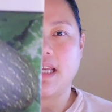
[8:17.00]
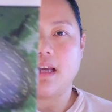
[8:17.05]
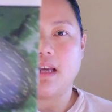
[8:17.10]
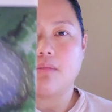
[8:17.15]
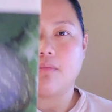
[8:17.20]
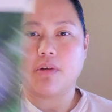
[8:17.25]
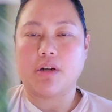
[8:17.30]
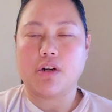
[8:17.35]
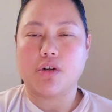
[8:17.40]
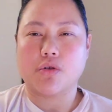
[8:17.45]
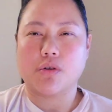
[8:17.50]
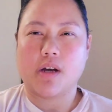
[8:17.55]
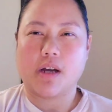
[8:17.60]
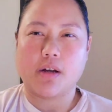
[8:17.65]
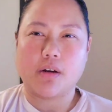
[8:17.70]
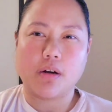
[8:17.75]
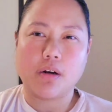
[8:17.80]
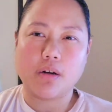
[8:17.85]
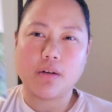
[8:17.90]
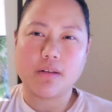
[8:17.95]
I'm going to try. I
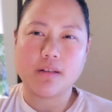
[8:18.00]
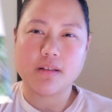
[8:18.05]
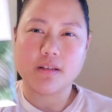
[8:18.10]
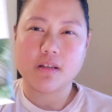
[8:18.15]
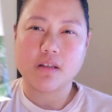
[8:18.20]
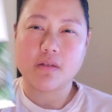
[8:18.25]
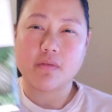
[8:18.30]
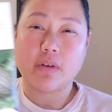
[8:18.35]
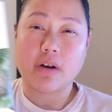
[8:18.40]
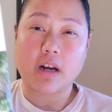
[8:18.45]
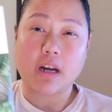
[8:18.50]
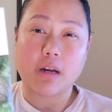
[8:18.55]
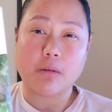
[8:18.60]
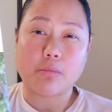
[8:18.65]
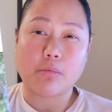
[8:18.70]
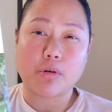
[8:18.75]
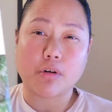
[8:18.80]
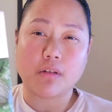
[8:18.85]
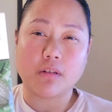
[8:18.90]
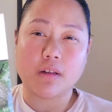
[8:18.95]
heard this is very
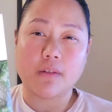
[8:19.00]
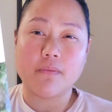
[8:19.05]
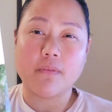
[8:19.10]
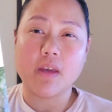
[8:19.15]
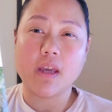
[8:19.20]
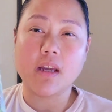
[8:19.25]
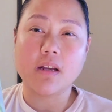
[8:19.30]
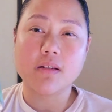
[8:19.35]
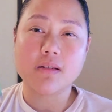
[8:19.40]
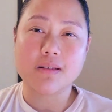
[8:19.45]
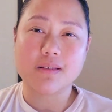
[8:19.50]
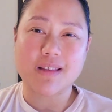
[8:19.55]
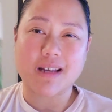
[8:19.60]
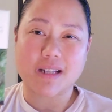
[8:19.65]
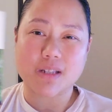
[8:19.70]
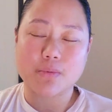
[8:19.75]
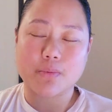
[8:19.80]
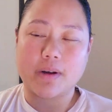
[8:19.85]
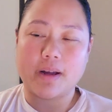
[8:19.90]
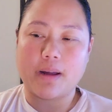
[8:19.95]
prolific, so
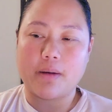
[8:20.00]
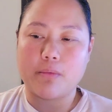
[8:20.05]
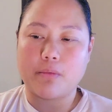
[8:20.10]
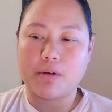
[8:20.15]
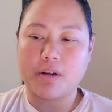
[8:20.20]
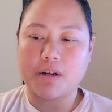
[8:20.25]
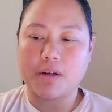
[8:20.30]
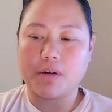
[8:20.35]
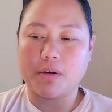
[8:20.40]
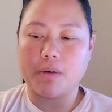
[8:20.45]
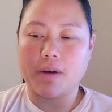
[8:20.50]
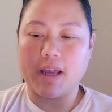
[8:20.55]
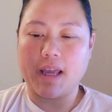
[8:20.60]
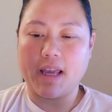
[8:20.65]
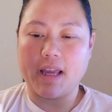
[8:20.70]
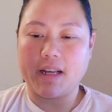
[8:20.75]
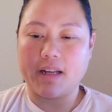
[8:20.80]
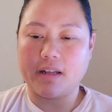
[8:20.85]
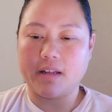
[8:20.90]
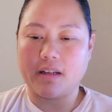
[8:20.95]
that's why I want to go
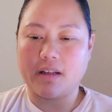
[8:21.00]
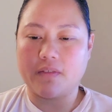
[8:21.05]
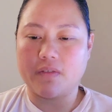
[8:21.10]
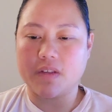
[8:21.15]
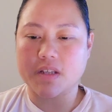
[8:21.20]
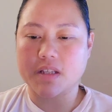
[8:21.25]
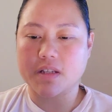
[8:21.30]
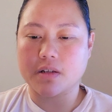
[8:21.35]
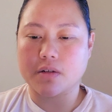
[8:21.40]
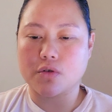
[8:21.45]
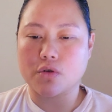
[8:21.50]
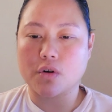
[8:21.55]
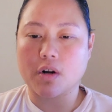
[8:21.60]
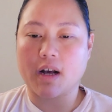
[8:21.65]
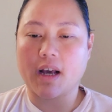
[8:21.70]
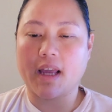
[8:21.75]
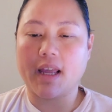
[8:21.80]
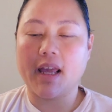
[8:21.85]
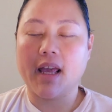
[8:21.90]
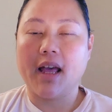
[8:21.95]
ahead and give this a
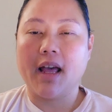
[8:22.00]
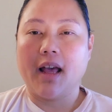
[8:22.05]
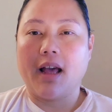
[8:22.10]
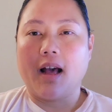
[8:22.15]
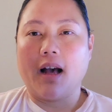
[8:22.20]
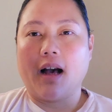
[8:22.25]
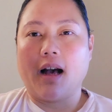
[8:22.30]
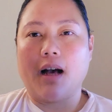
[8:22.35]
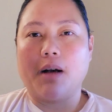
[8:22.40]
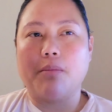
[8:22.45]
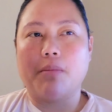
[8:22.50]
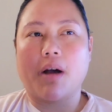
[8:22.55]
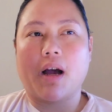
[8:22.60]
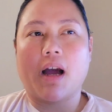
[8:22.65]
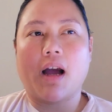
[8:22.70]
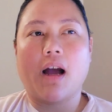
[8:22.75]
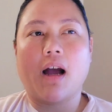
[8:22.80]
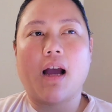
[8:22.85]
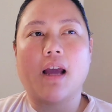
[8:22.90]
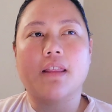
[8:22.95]
try.
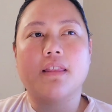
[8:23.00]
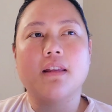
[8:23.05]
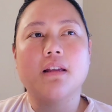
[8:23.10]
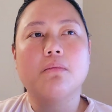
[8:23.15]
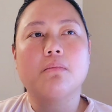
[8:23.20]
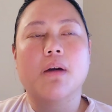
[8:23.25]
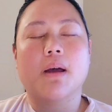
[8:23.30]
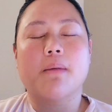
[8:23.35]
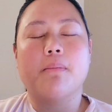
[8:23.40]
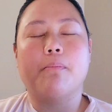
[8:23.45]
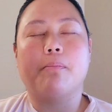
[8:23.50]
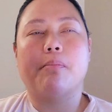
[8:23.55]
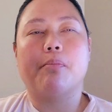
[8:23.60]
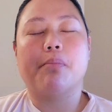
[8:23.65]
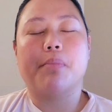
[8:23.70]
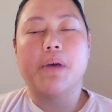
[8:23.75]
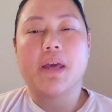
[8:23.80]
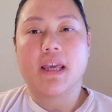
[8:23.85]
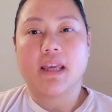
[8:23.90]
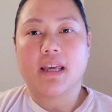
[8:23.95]
I think my
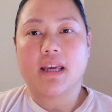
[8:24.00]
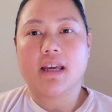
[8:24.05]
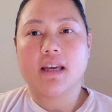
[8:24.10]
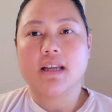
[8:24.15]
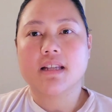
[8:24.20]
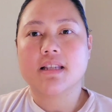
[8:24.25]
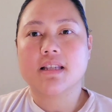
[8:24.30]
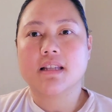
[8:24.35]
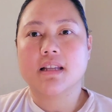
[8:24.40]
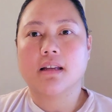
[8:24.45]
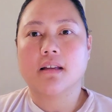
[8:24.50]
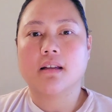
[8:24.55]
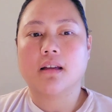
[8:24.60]
biggest